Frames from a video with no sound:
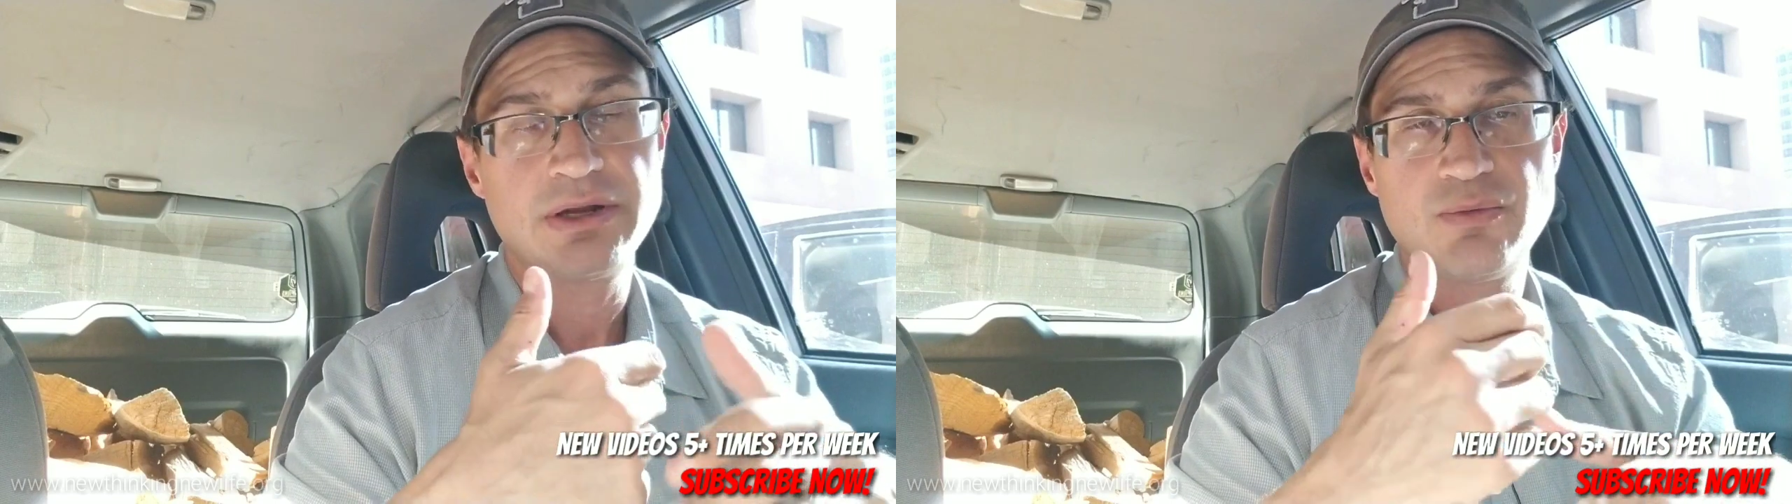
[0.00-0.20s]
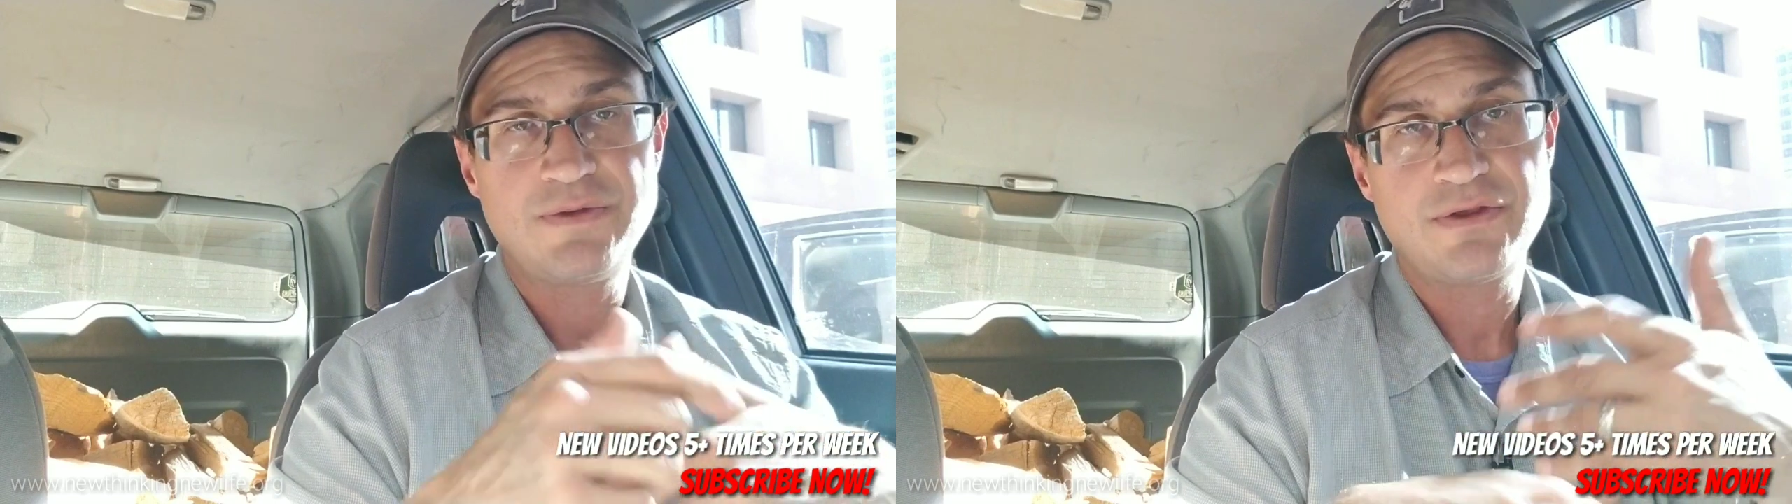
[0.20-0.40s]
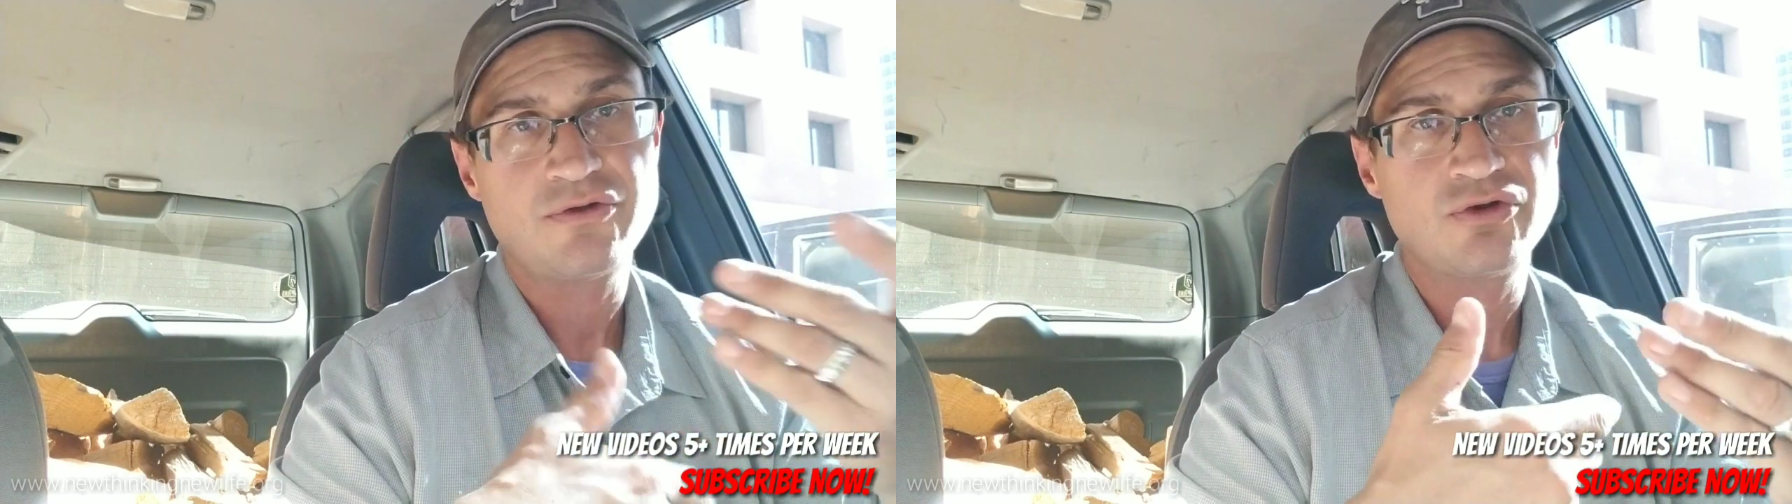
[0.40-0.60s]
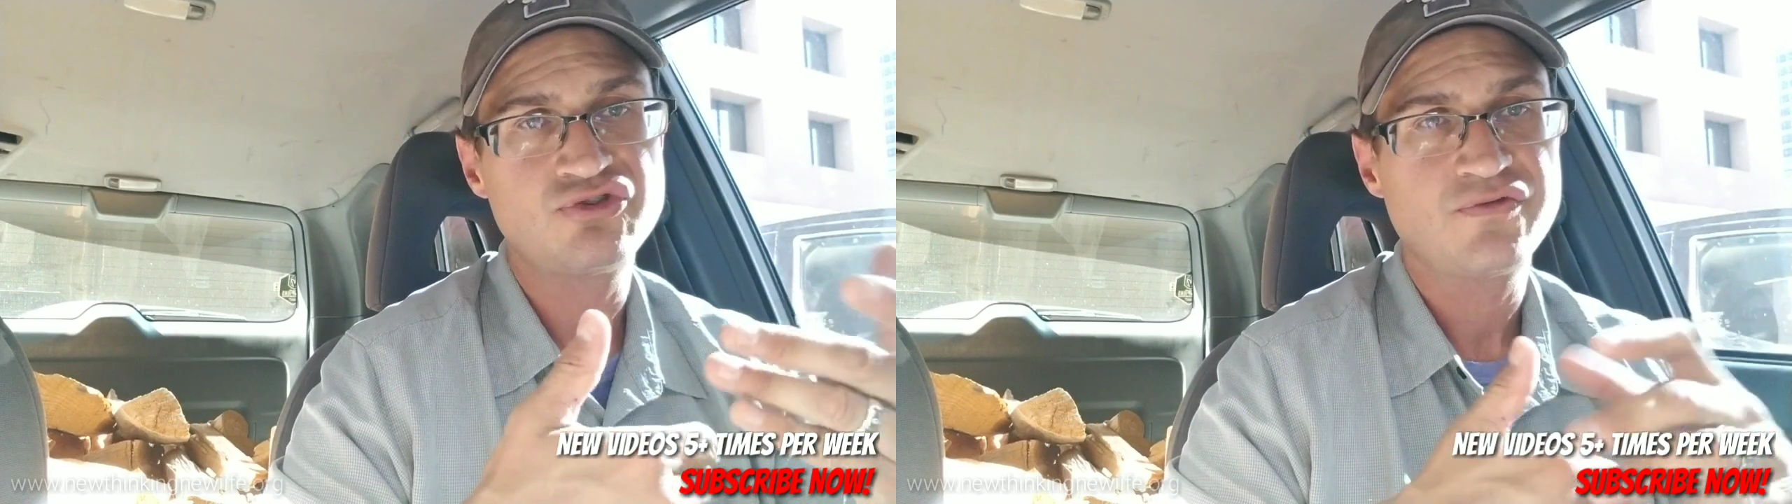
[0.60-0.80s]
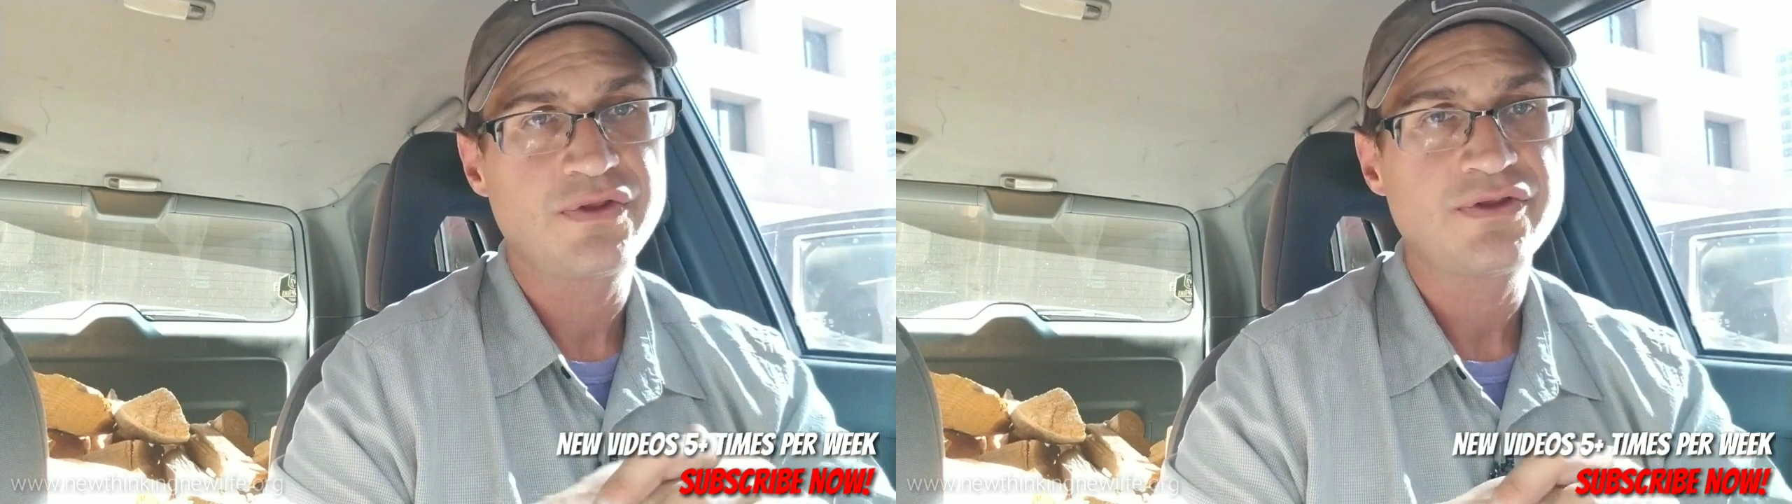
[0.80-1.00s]
And when they
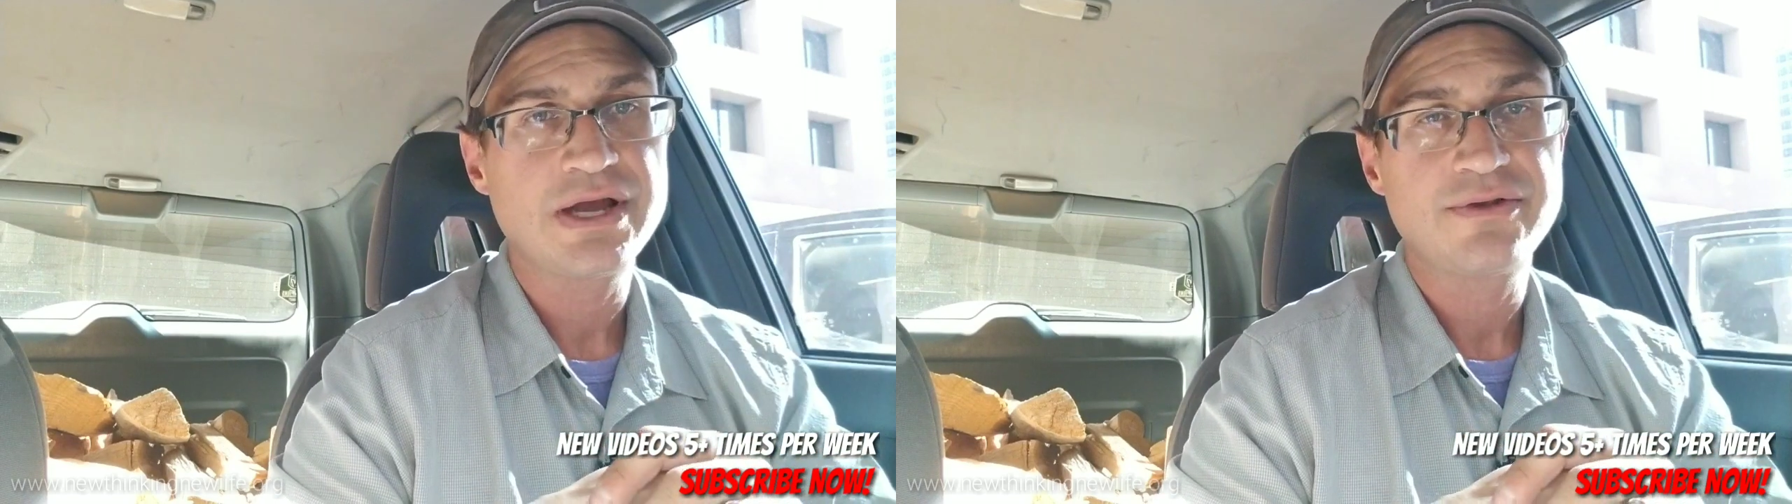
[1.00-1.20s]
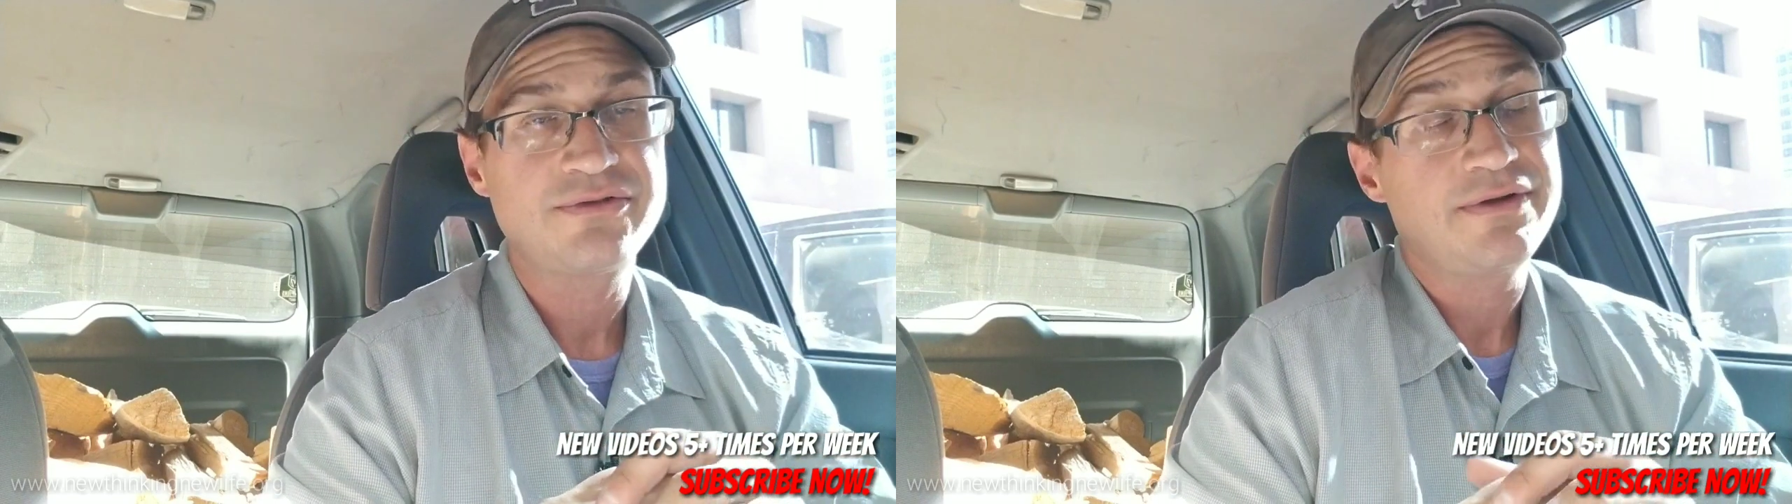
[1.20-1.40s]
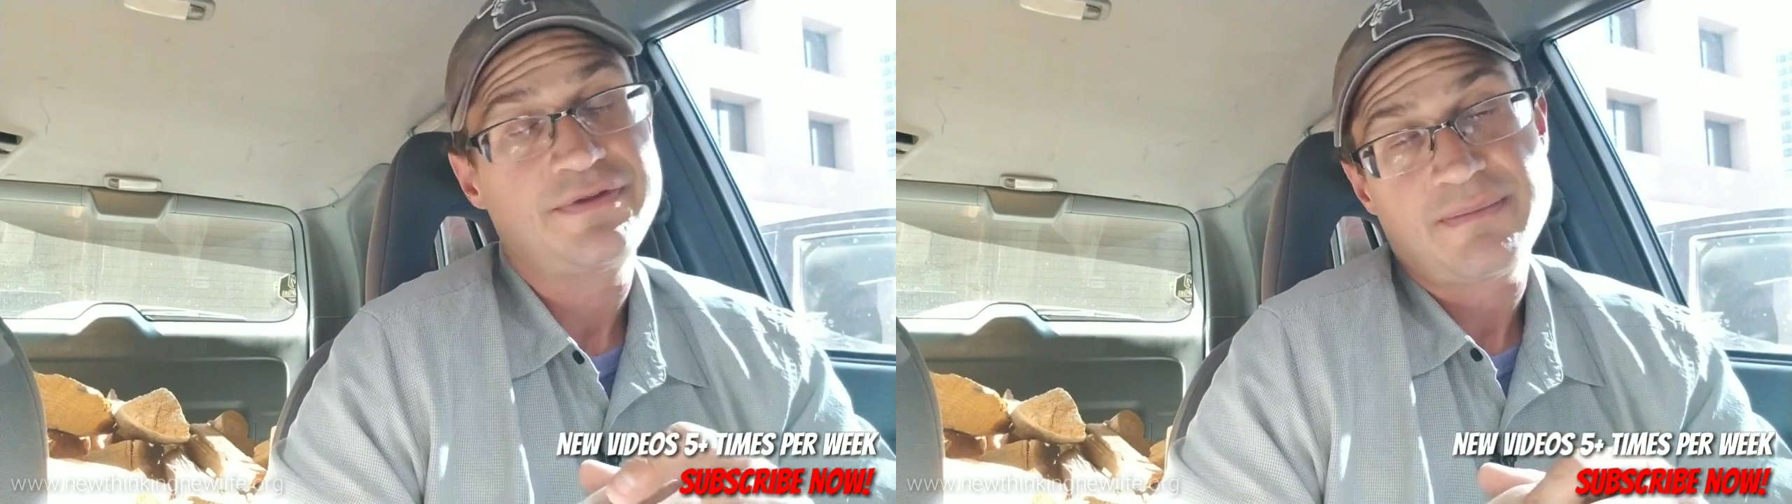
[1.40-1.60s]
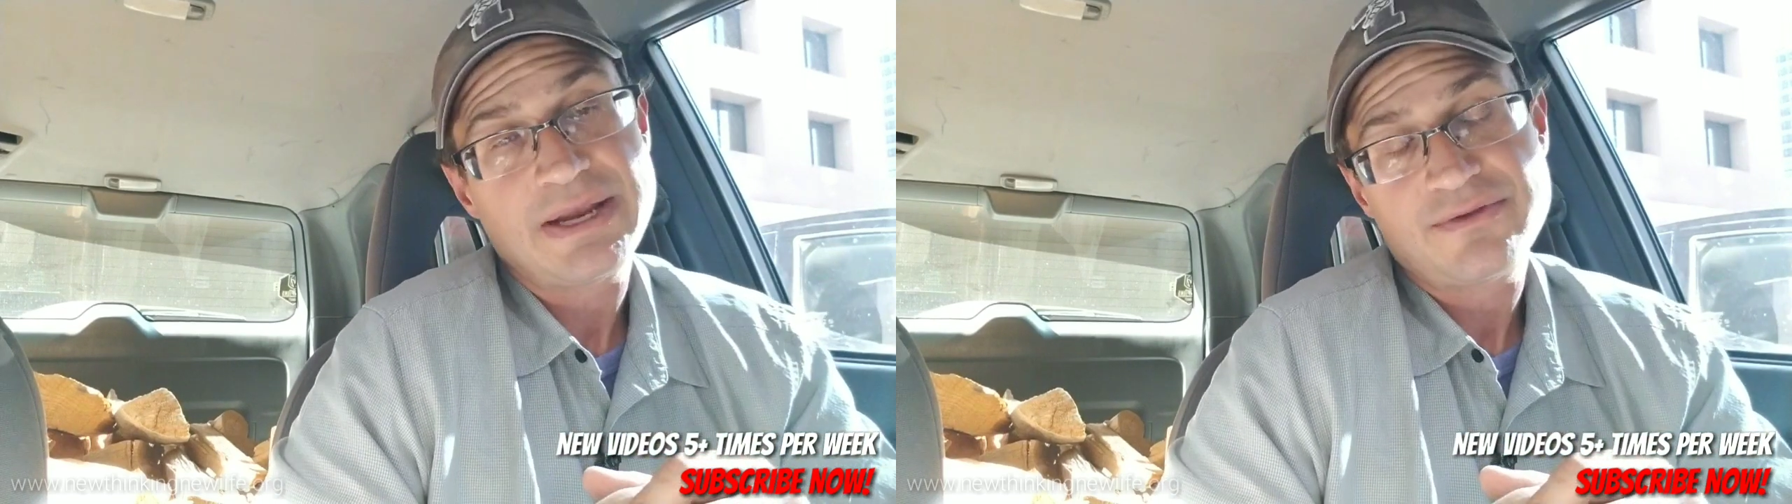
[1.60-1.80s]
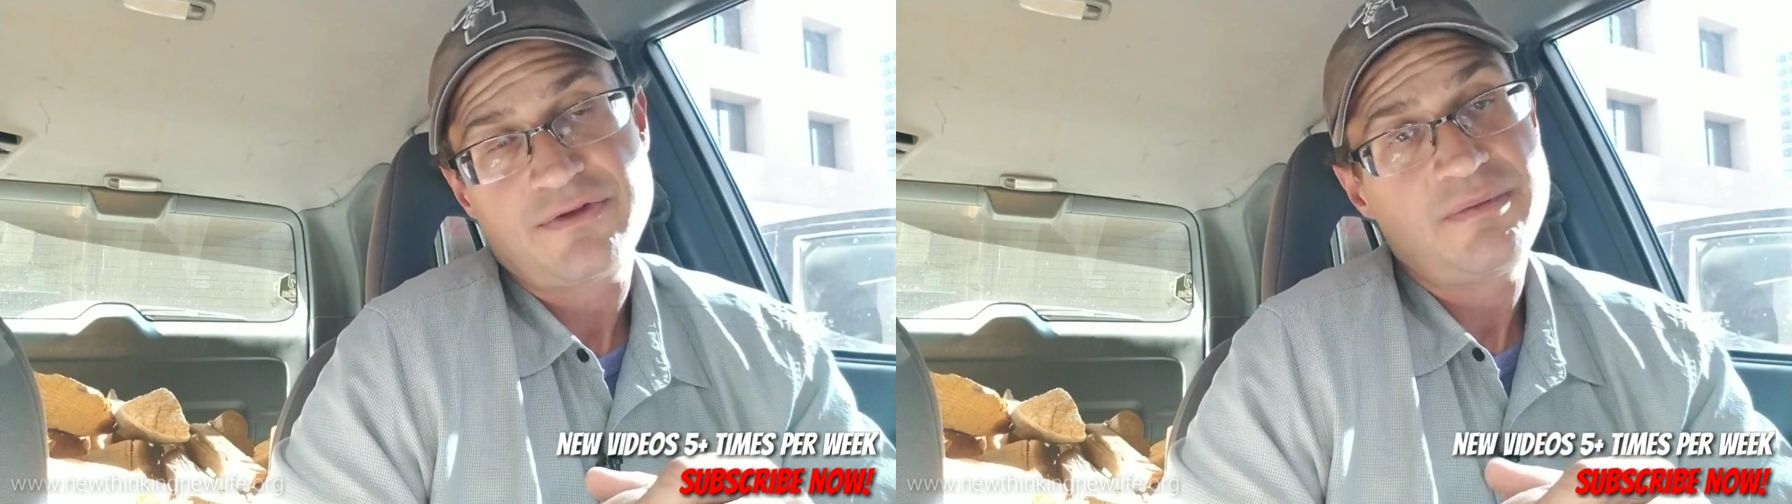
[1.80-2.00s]
search for this kind of stuff, they
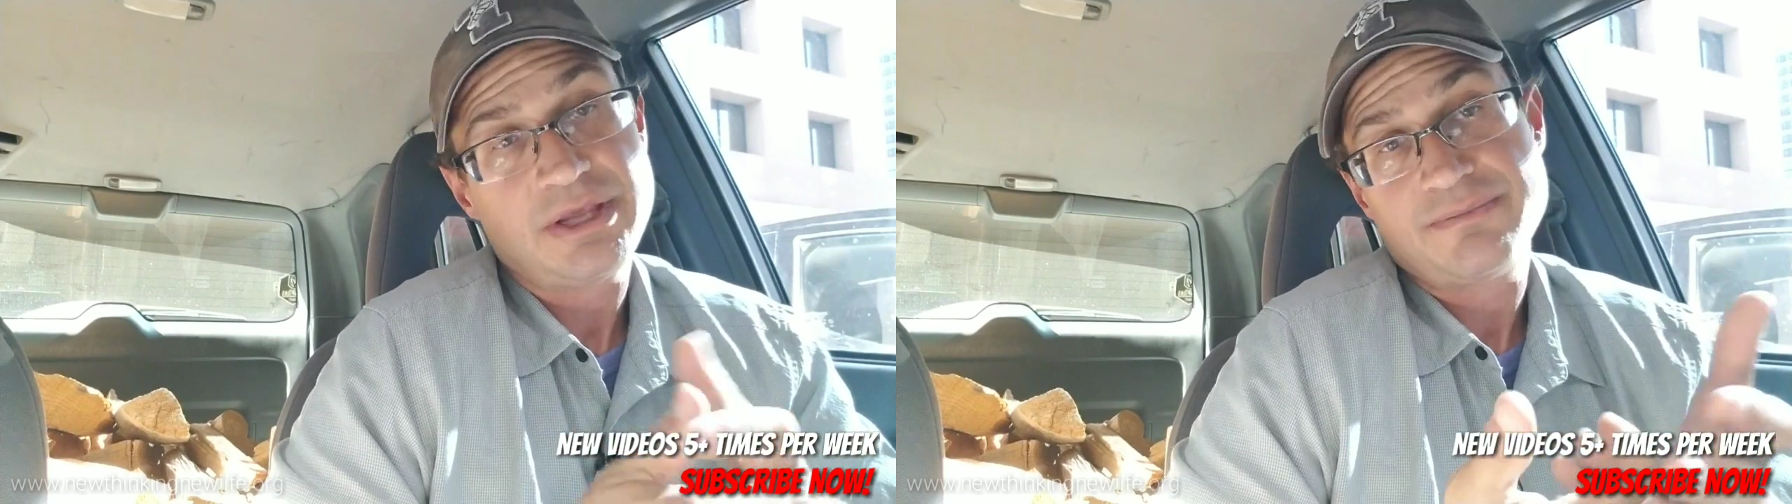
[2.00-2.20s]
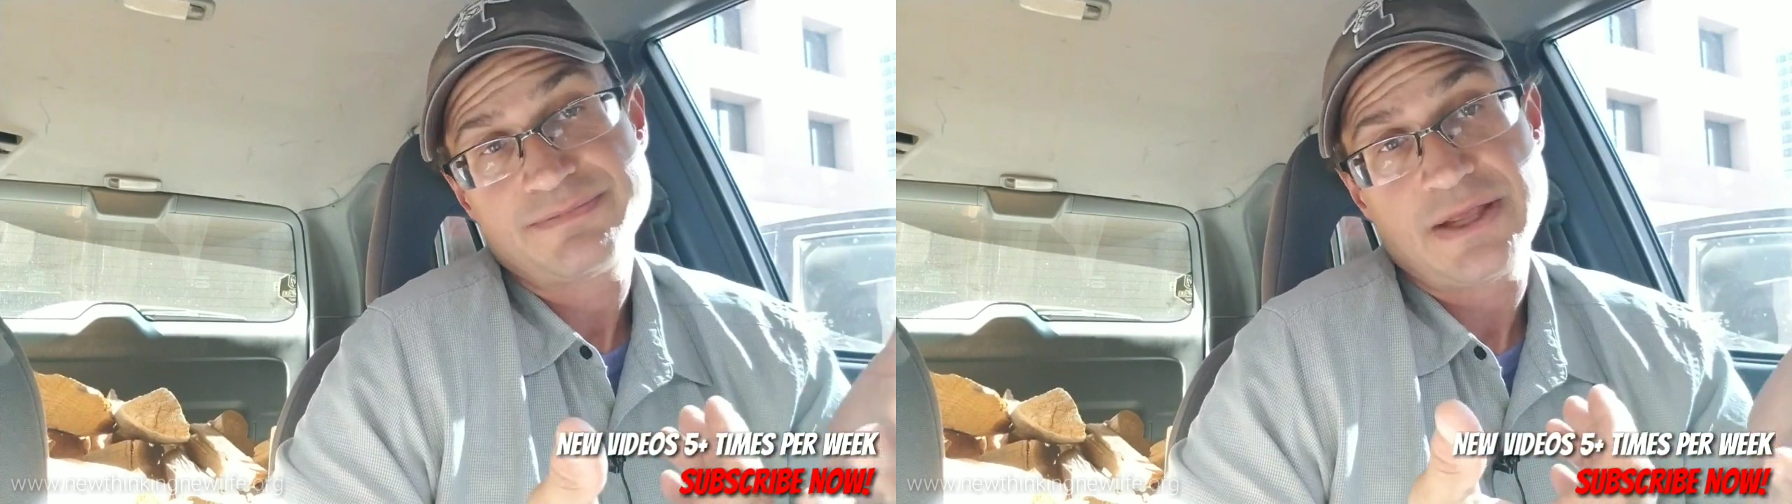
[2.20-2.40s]
might see me.